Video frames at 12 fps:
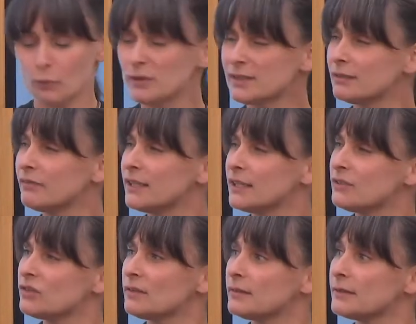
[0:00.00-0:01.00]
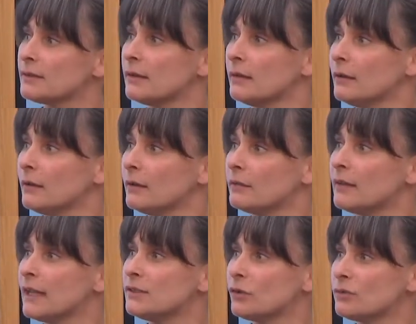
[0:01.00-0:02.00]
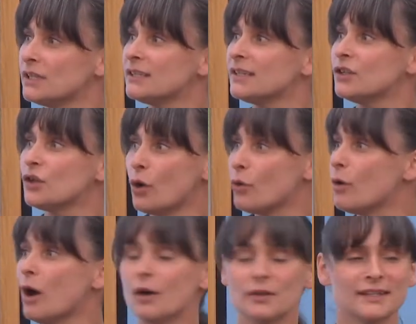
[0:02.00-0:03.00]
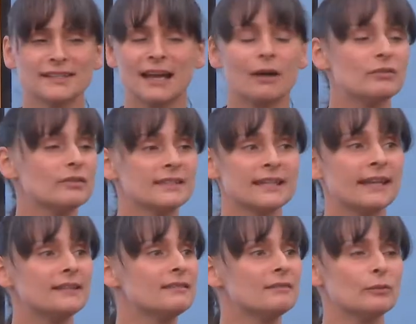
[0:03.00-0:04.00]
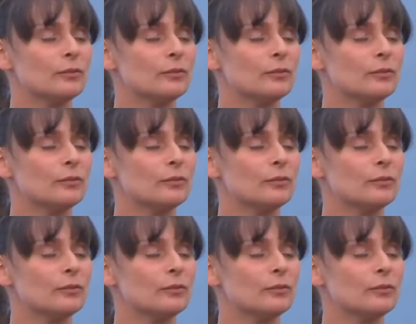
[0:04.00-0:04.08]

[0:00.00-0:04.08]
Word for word: Wilson Fundations they don't need to know all the sounds and